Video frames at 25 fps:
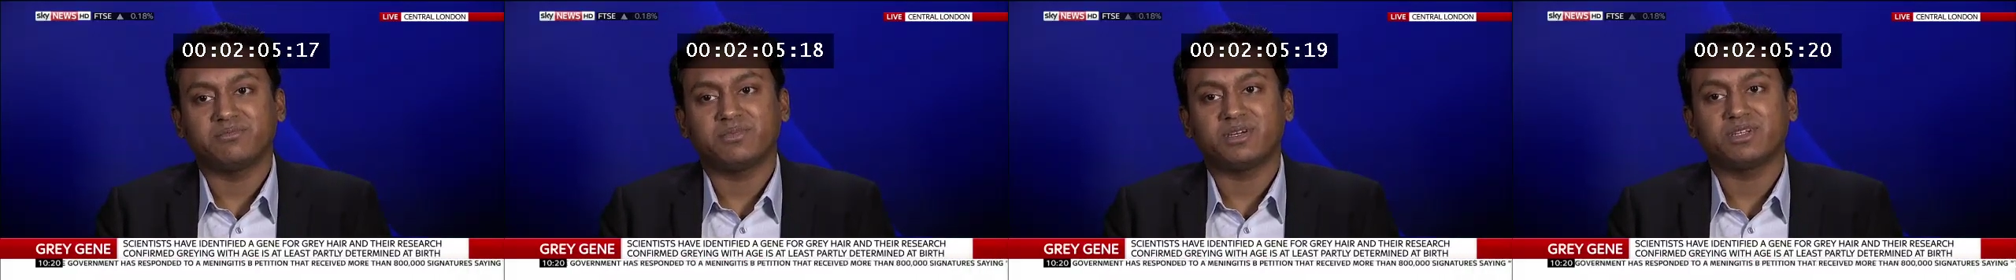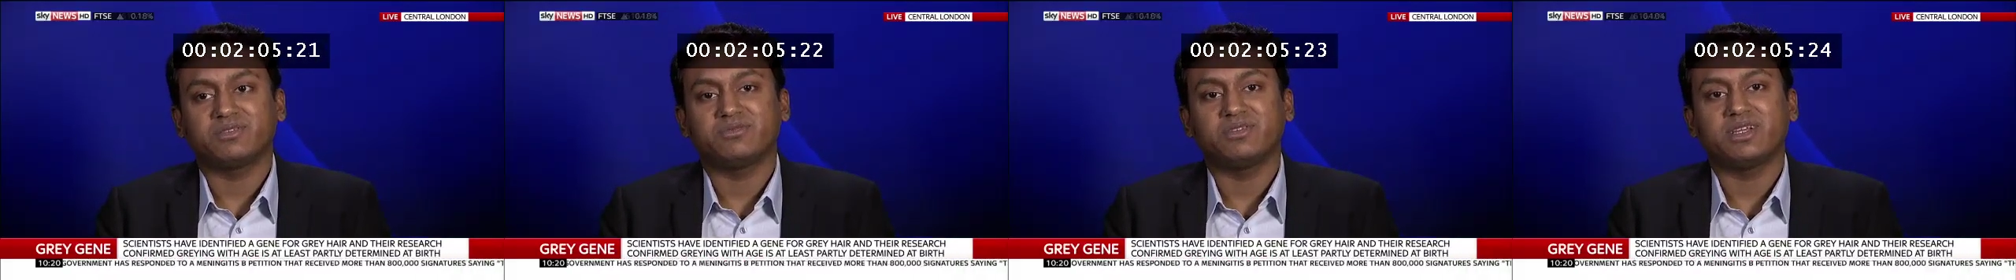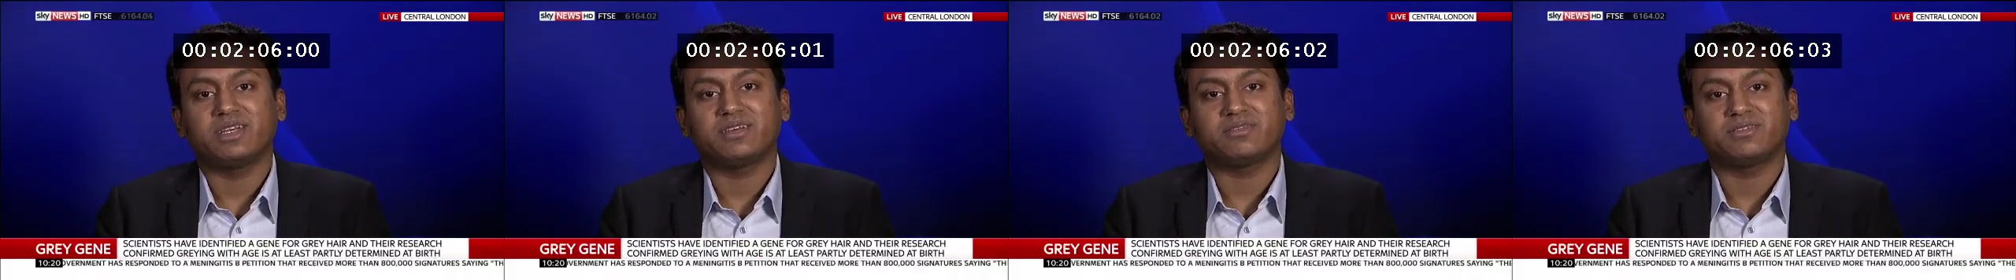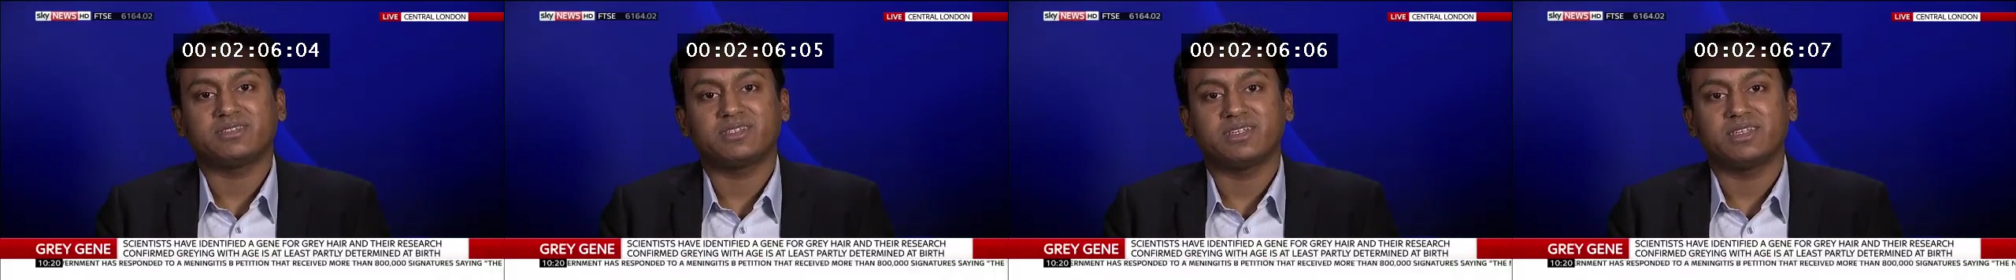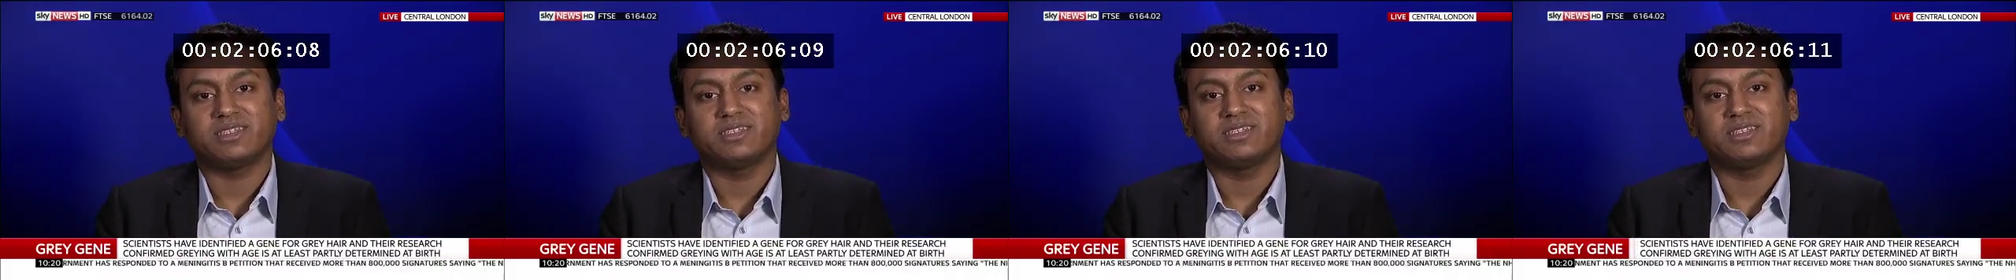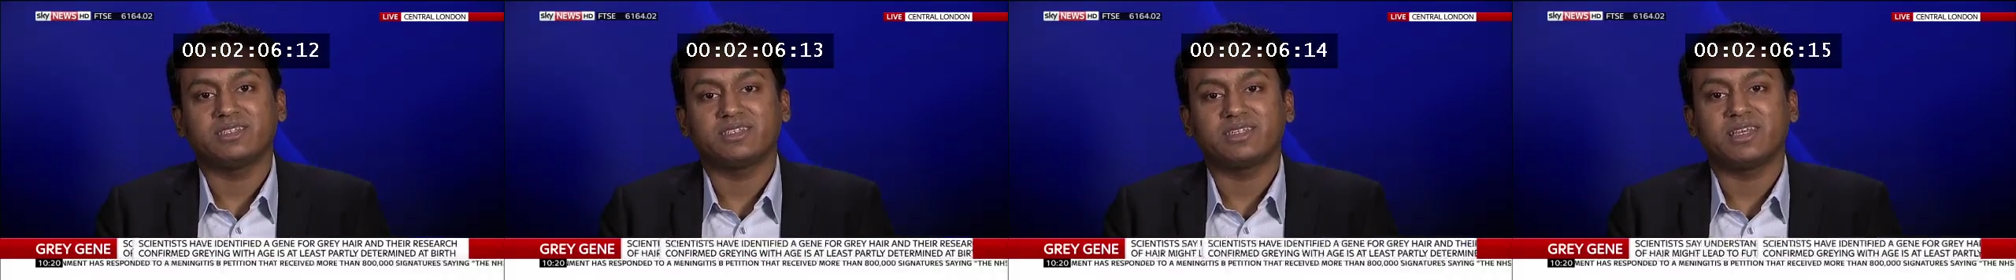But we have
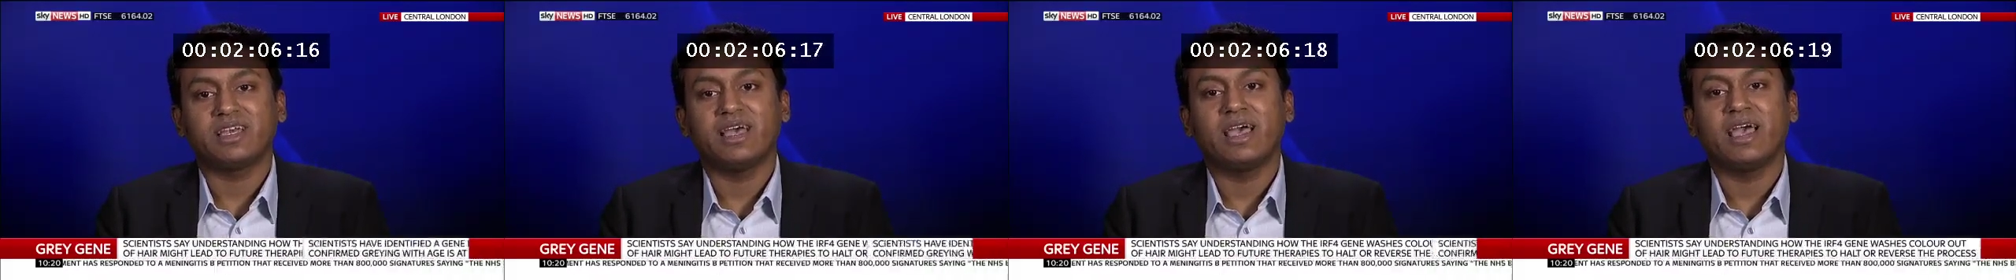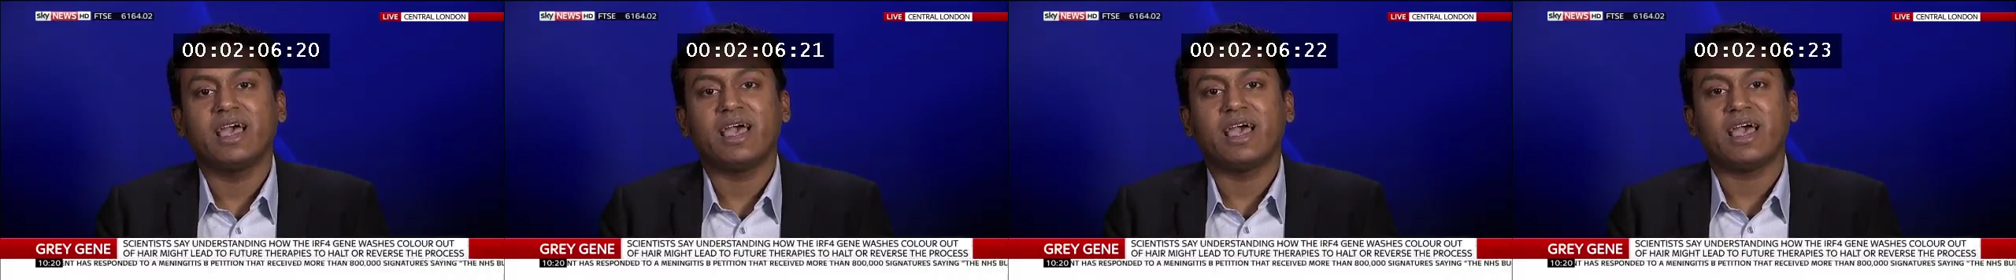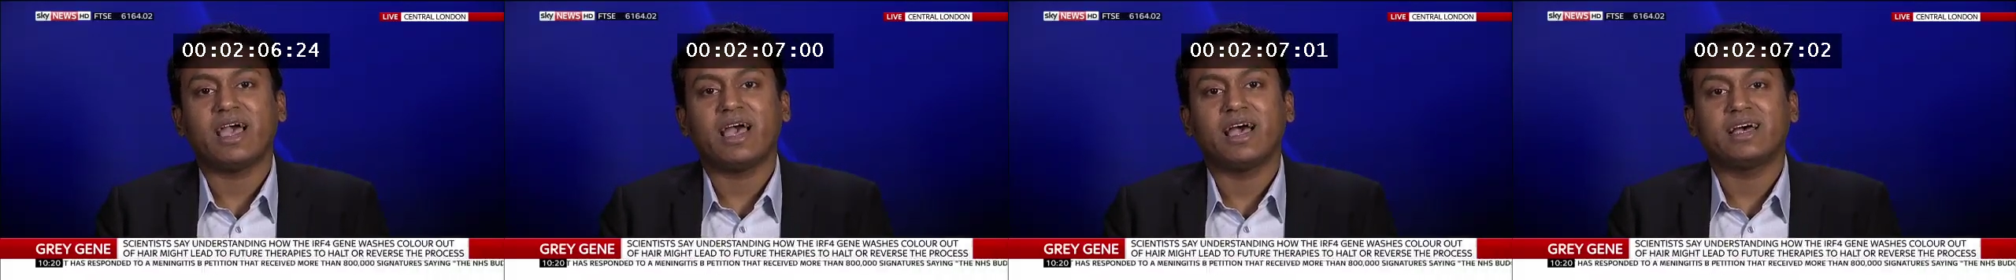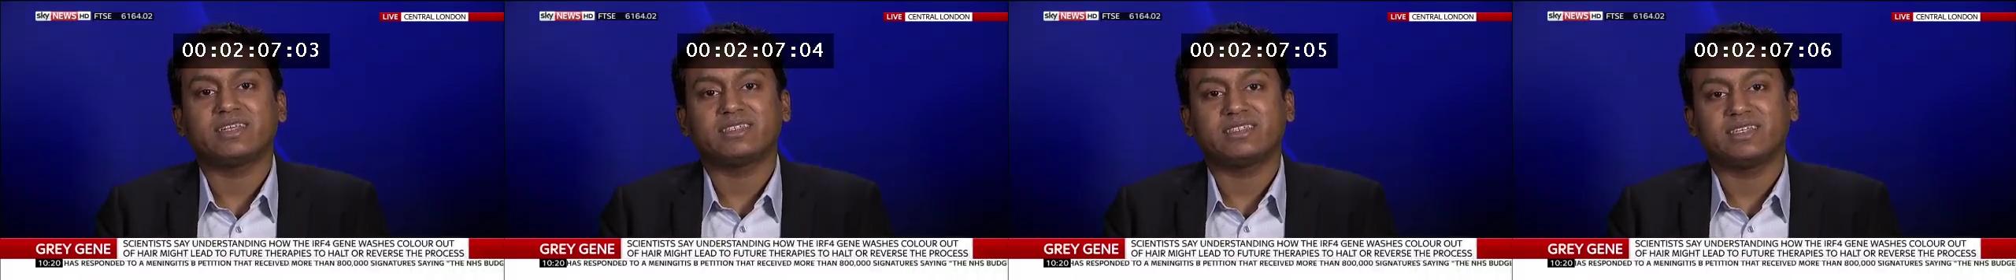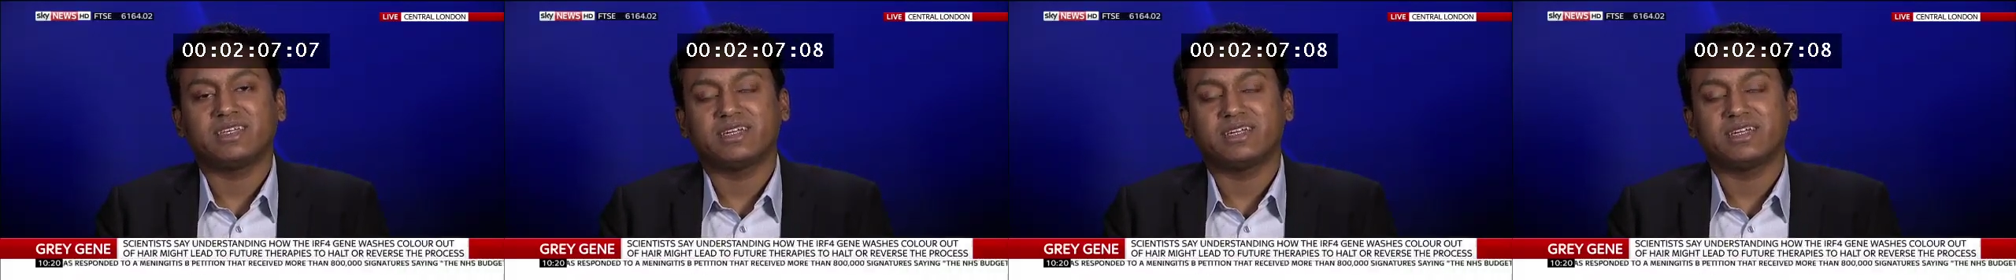studied as